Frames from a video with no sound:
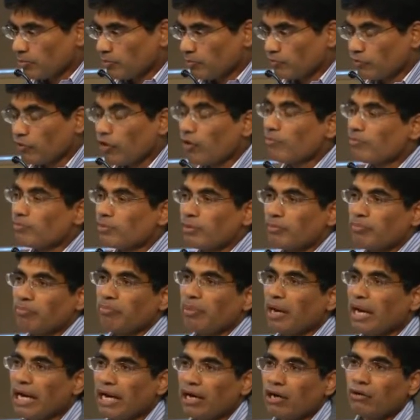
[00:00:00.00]
from the
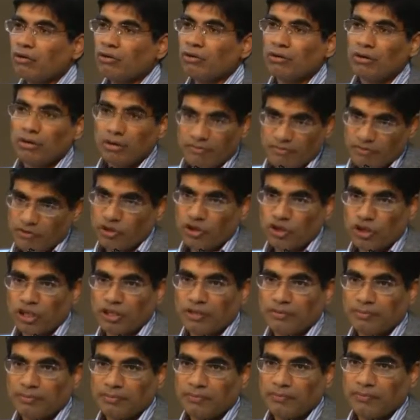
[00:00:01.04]
power of
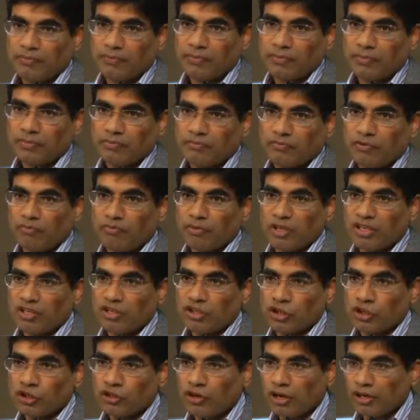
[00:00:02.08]
sin, from the
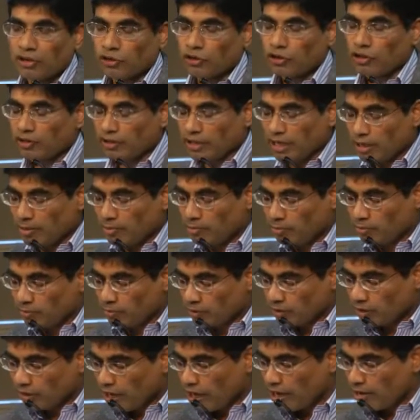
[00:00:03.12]
destruction that
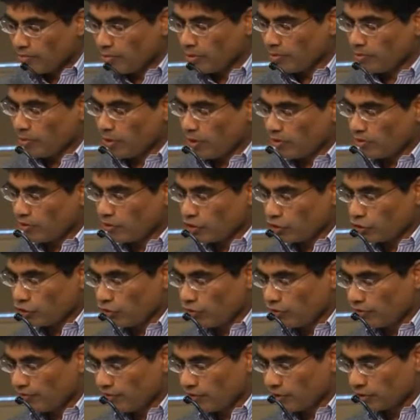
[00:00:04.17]
came upon this
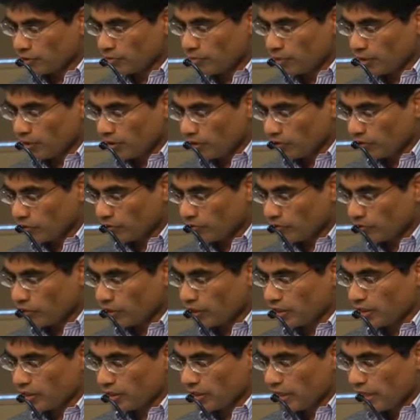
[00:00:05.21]
universe because of
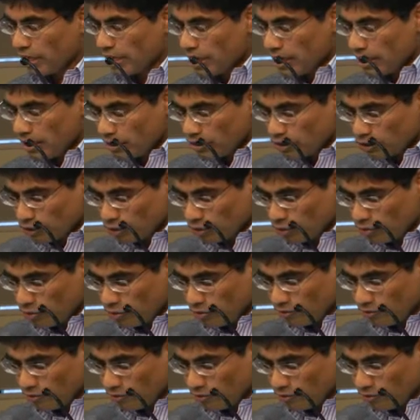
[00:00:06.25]
sin. He's going to